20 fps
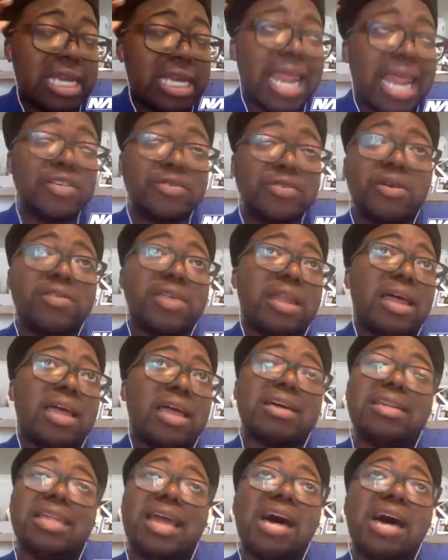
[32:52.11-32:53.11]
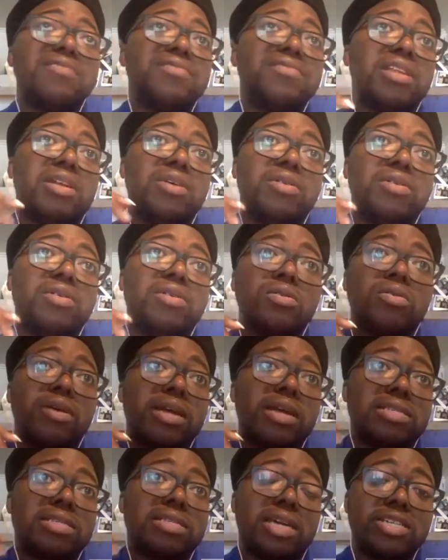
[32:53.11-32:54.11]
I do know that like a lot of the local
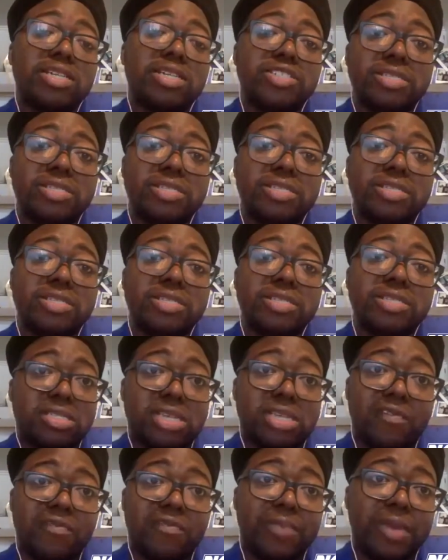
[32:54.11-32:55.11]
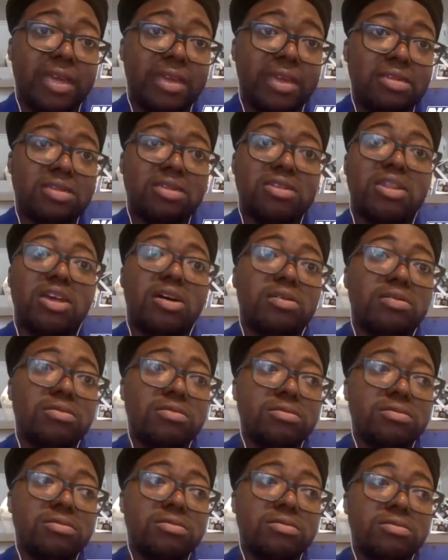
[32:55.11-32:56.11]
organizations just have been, you know,
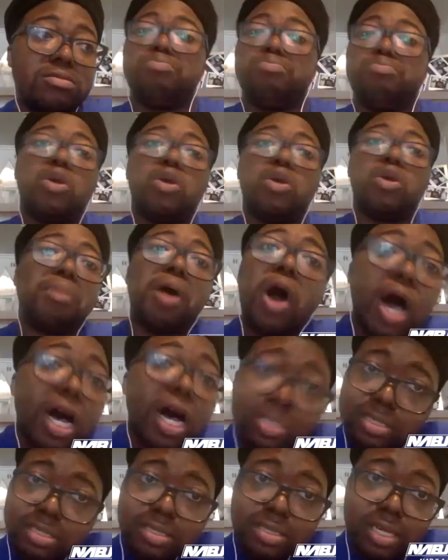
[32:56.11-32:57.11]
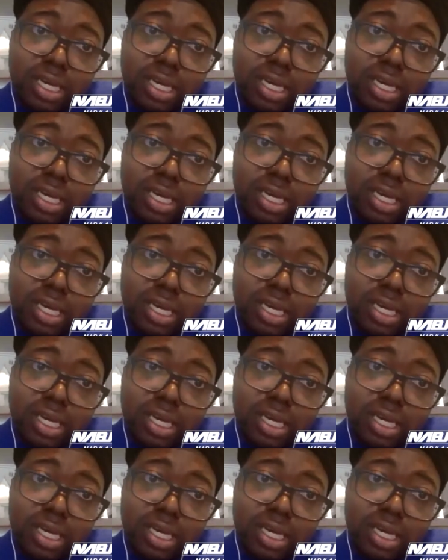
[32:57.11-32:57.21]
put on pause